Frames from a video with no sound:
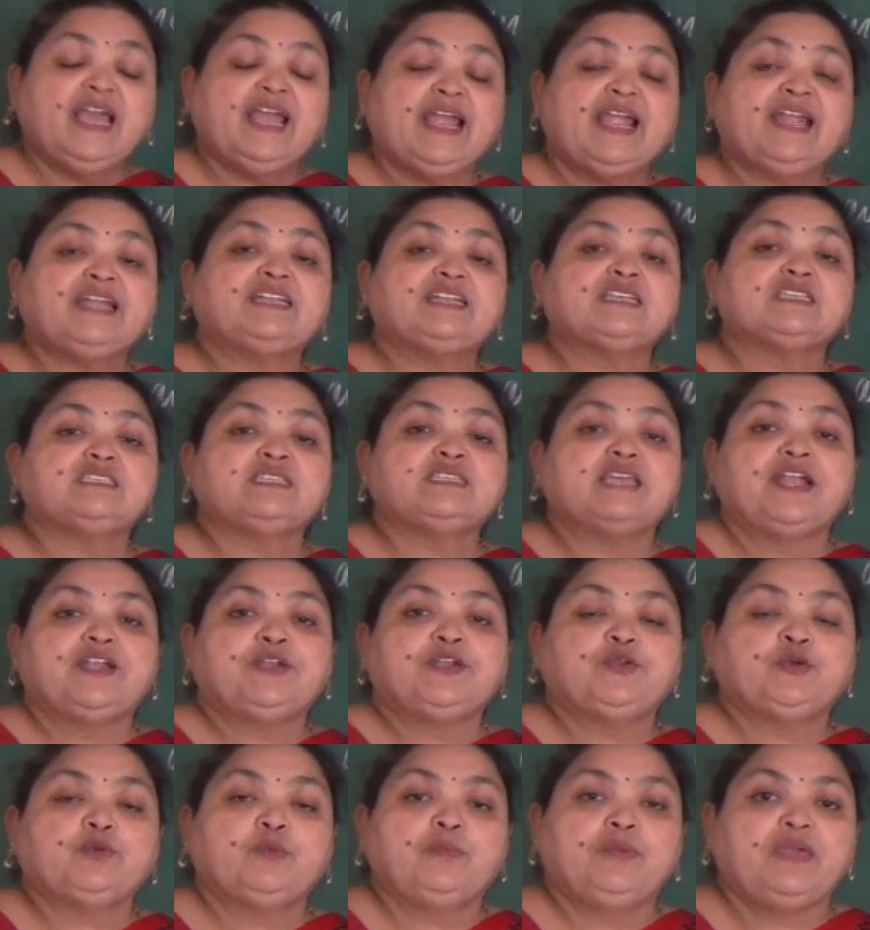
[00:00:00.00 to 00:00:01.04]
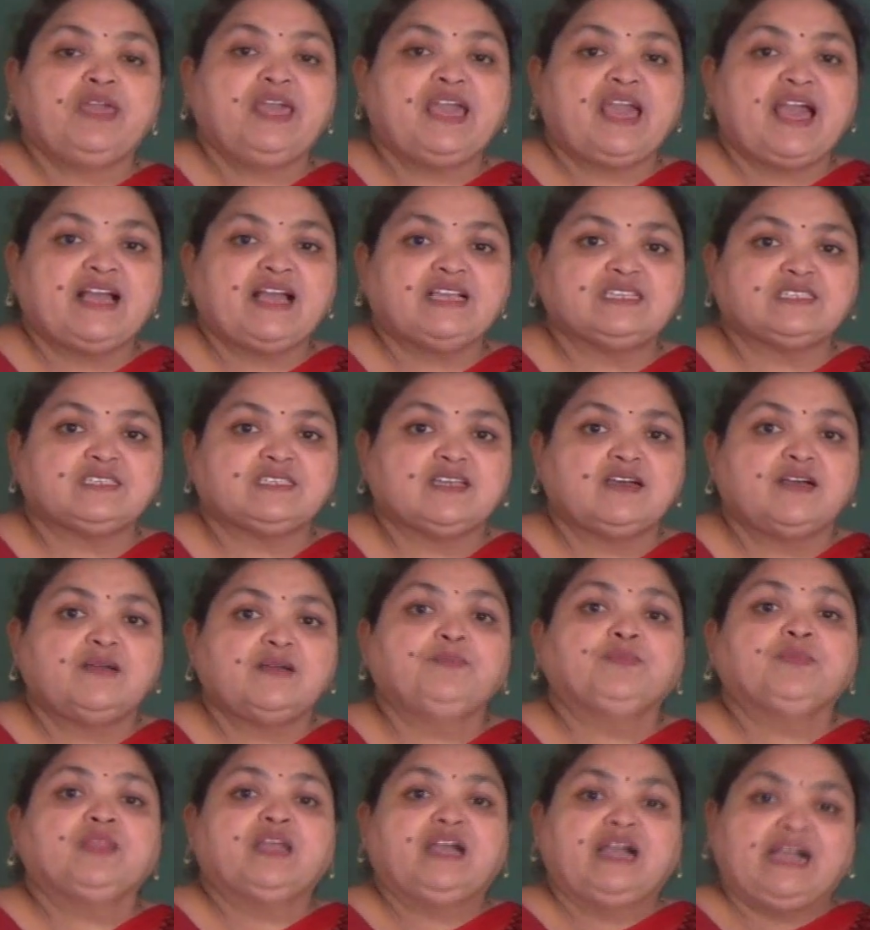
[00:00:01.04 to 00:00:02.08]
It is said to be as
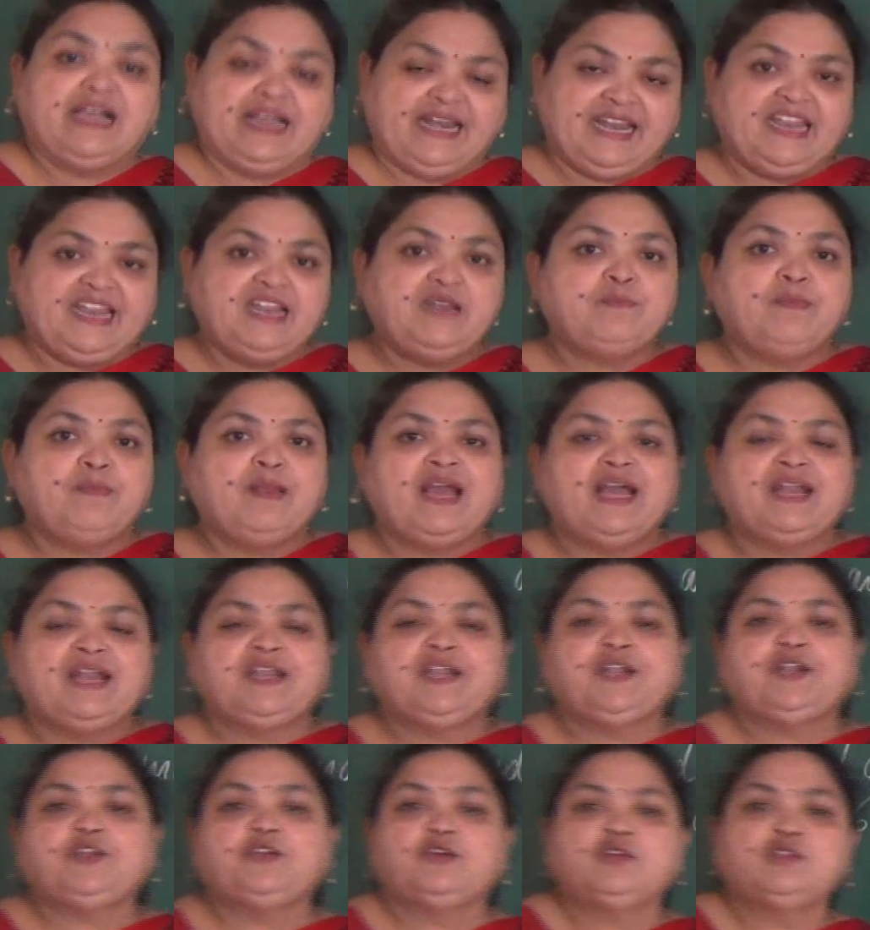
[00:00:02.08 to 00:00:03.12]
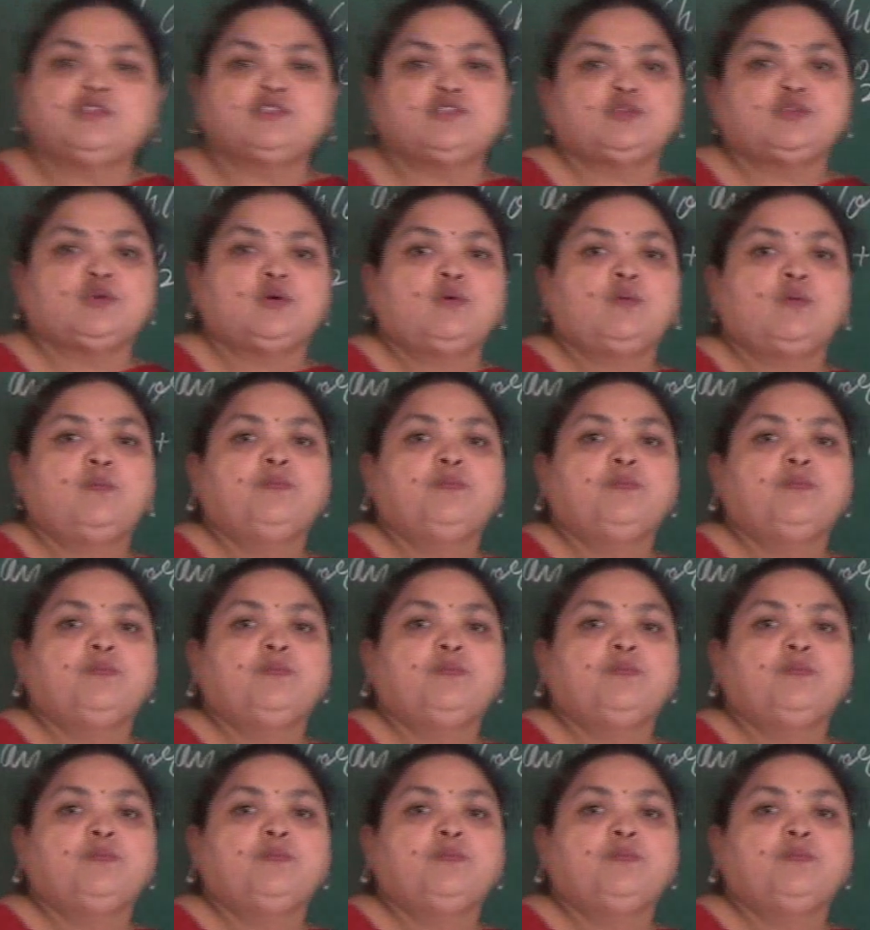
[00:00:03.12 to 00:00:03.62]
a green planet also,